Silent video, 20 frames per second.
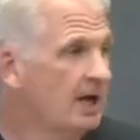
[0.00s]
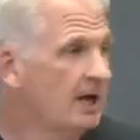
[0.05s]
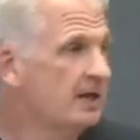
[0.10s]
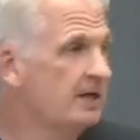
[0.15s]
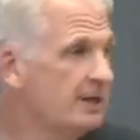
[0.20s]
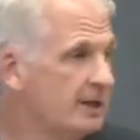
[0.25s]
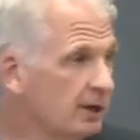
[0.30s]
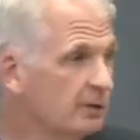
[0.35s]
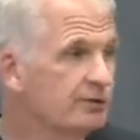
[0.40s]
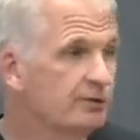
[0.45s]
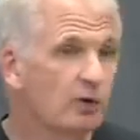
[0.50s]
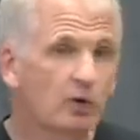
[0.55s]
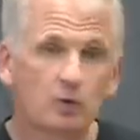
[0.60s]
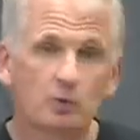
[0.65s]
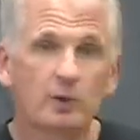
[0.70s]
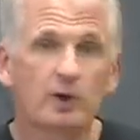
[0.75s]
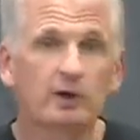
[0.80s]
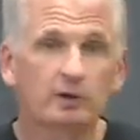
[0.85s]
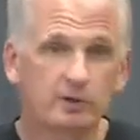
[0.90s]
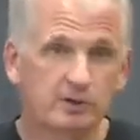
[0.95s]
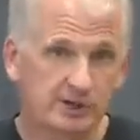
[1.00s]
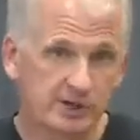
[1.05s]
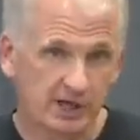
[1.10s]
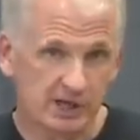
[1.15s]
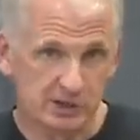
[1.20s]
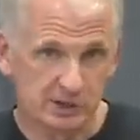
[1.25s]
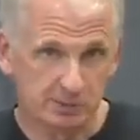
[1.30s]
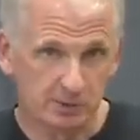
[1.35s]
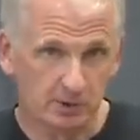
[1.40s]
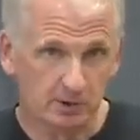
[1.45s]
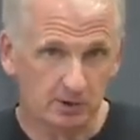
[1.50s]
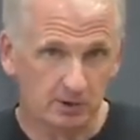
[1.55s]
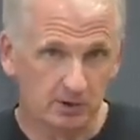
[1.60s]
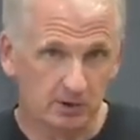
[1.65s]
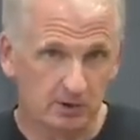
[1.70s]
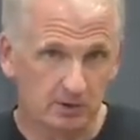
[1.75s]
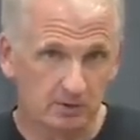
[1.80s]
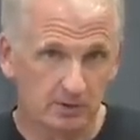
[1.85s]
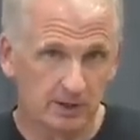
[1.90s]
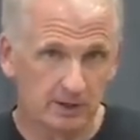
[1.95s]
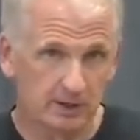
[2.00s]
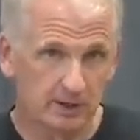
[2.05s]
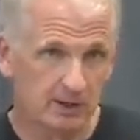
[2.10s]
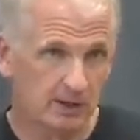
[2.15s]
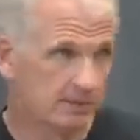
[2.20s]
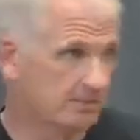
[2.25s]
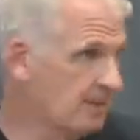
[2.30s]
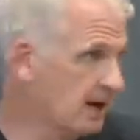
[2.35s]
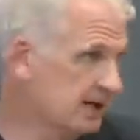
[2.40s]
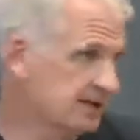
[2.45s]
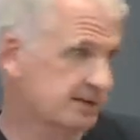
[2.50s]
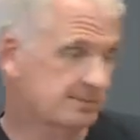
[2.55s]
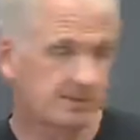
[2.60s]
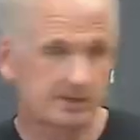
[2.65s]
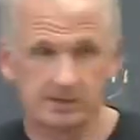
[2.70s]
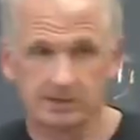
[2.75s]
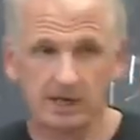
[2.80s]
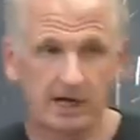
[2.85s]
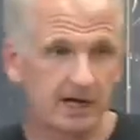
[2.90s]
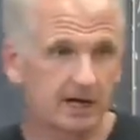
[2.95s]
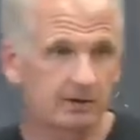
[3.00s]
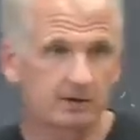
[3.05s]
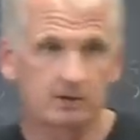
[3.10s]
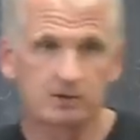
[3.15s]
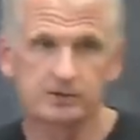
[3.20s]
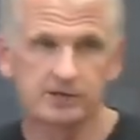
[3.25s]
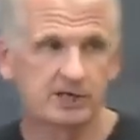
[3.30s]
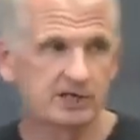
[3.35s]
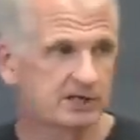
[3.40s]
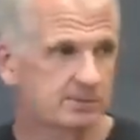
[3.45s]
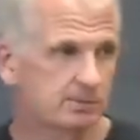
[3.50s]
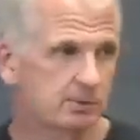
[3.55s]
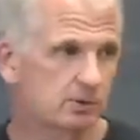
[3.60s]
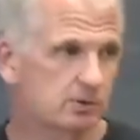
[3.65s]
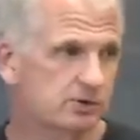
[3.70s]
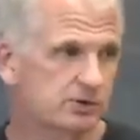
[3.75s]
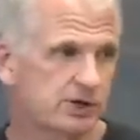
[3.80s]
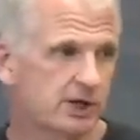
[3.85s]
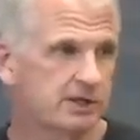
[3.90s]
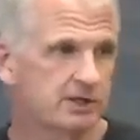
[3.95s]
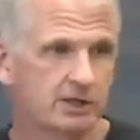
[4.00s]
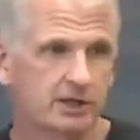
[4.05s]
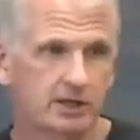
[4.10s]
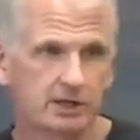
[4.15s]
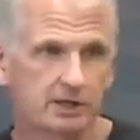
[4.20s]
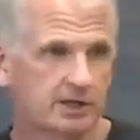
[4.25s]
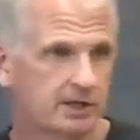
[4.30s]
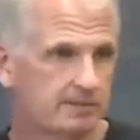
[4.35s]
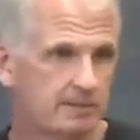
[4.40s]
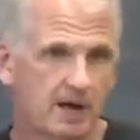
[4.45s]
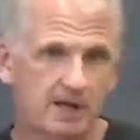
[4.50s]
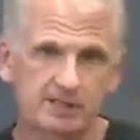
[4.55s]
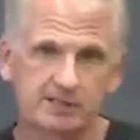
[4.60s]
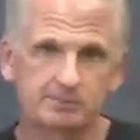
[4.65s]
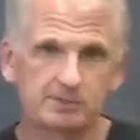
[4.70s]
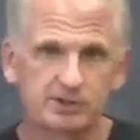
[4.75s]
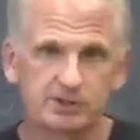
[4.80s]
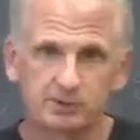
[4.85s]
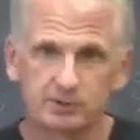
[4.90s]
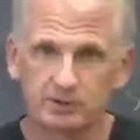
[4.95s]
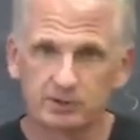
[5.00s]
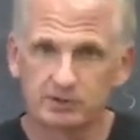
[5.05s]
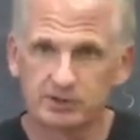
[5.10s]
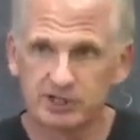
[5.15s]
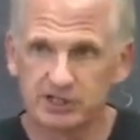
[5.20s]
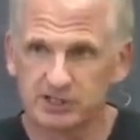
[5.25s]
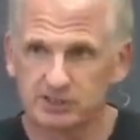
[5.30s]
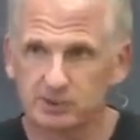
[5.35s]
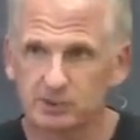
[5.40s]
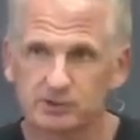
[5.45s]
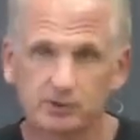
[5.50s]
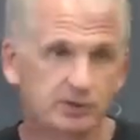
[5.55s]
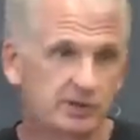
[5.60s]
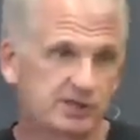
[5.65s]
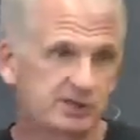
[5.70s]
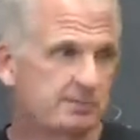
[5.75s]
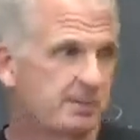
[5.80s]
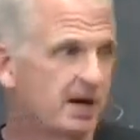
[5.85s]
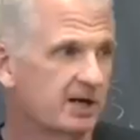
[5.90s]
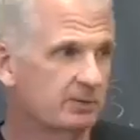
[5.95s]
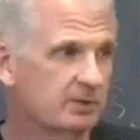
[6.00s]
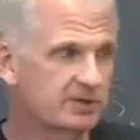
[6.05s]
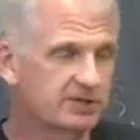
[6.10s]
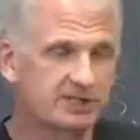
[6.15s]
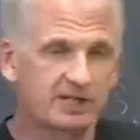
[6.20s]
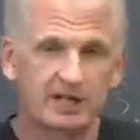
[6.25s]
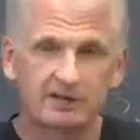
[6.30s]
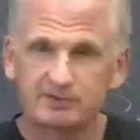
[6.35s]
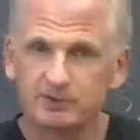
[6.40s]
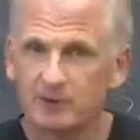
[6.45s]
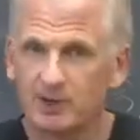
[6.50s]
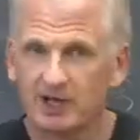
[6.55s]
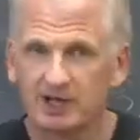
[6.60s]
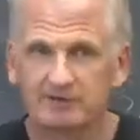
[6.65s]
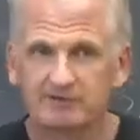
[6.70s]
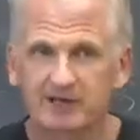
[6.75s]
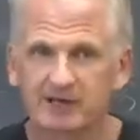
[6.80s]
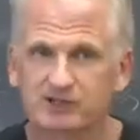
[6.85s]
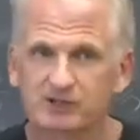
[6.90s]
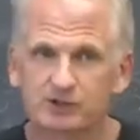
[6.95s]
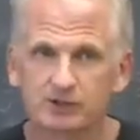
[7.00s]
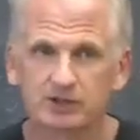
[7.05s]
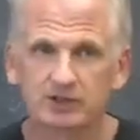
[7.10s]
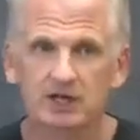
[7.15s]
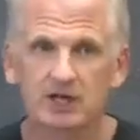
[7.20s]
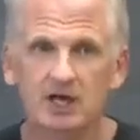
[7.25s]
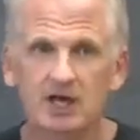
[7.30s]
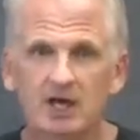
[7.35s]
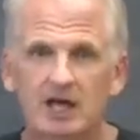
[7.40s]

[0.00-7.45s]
Therefore, we're interchangeable. Right? Maximus and I are interchangeable, Zhenya and Maximus are interchangeable, so it doesn't matter what TF you have, actually.